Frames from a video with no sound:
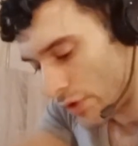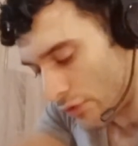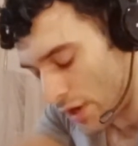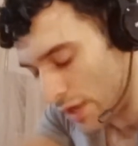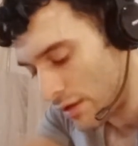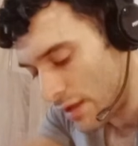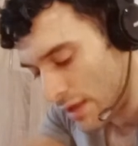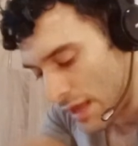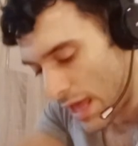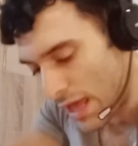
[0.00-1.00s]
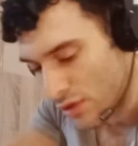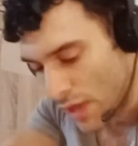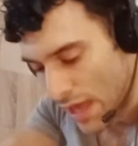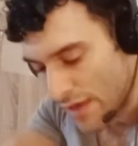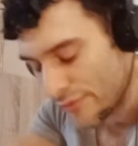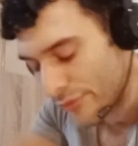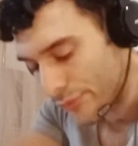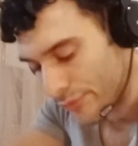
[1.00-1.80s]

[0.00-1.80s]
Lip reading: right? And you have,